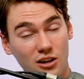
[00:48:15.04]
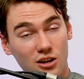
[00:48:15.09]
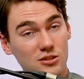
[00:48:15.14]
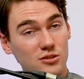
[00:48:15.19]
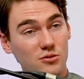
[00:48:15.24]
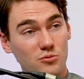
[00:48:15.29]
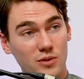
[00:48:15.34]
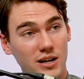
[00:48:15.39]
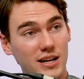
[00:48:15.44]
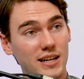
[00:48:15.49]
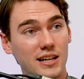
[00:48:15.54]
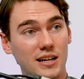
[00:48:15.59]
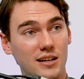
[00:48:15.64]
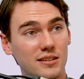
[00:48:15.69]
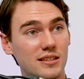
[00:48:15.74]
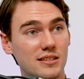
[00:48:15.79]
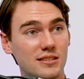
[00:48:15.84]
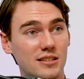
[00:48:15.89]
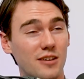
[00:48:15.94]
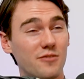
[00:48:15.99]
lots of really
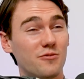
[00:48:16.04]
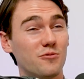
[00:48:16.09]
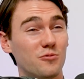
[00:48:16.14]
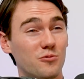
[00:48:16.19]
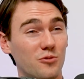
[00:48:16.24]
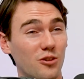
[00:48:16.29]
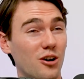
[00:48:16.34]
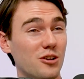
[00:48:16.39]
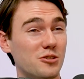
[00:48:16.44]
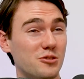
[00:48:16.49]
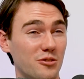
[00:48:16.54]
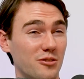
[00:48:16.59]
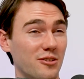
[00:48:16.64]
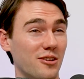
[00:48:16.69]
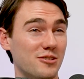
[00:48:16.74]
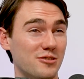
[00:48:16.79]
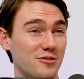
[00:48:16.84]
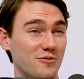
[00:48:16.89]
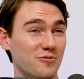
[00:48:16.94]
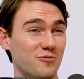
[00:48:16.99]
healthy stuff. Also
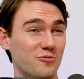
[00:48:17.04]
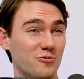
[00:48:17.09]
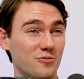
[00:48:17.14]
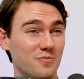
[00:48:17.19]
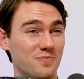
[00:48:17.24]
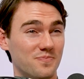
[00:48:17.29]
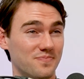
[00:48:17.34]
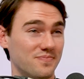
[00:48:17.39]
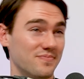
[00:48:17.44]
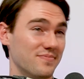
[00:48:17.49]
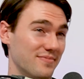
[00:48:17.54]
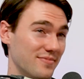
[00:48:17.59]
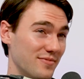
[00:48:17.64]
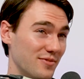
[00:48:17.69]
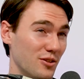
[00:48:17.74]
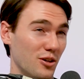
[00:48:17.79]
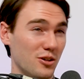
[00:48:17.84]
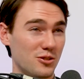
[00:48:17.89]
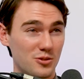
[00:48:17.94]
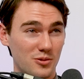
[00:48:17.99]
lots of
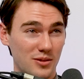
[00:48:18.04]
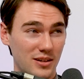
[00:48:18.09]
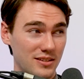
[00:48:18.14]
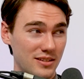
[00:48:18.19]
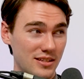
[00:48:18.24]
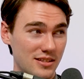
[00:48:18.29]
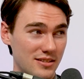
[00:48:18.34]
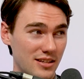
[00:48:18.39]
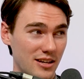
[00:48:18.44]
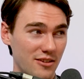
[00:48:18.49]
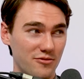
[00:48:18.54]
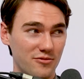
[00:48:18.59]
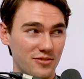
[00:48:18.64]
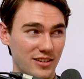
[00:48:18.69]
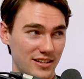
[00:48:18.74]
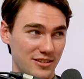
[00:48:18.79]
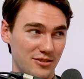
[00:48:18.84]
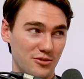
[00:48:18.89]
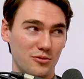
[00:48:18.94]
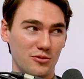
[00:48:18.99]
not so healthy stuff
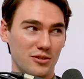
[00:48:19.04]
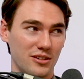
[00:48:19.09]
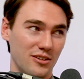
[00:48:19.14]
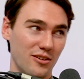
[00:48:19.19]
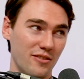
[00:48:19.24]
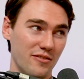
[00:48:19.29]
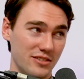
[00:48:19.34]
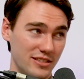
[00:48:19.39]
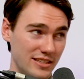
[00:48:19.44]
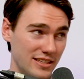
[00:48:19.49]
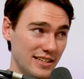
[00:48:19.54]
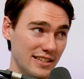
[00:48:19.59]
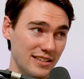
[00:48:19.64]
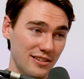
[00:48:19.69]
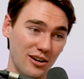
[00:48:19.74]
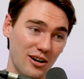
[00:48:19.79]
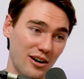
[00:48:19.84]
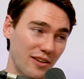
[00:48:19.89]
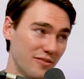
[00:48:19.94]
that you can obviously eat